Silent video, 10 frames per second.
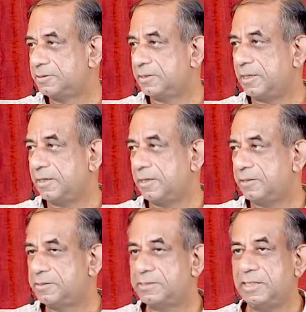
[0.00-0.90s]
uh,
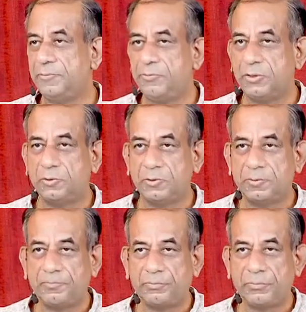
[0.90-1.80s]

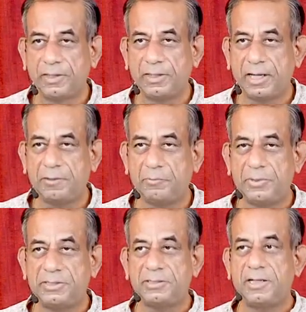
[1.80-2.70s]
Silvio, that
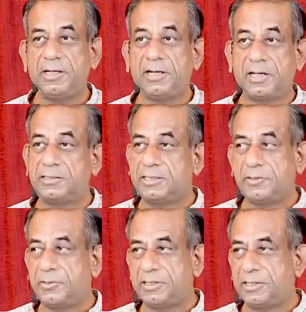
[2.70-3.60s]
prisoner in
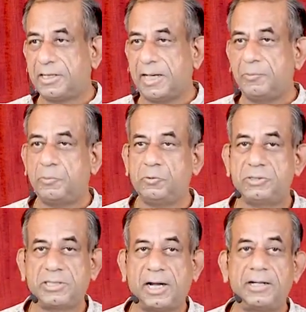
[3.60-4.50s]
concentration camp who
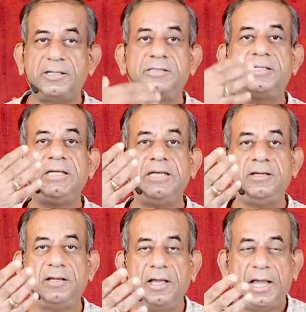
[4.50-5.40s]
started
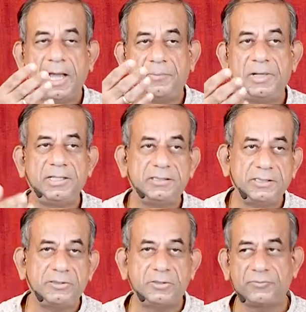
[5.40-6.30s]
seeing
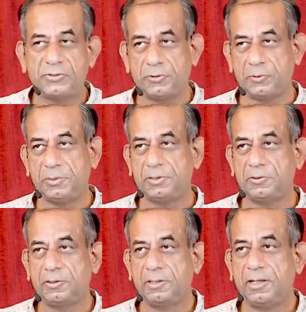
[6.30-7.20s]
apparitions of Sri
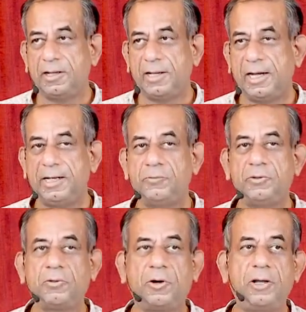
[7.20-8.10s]
Aurobindo and he
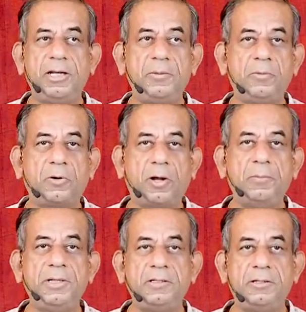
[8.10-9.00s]
would call him
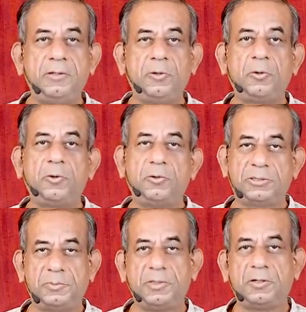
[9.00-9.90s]
Robin
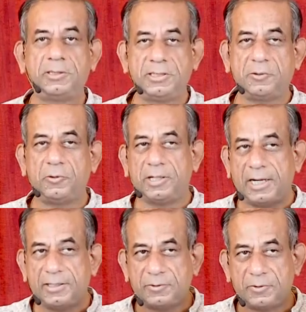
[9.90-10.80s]
Dogos because he couldn't
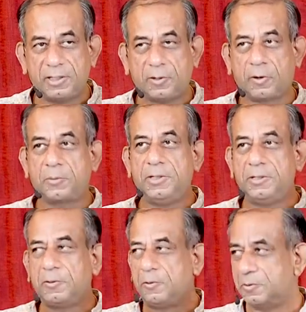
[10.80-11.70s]
get the word
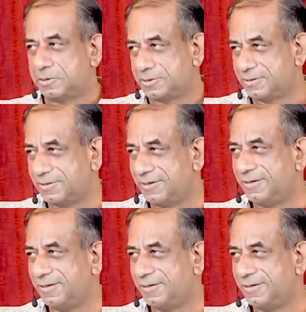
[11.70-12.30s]
Aurobindo Ghosh.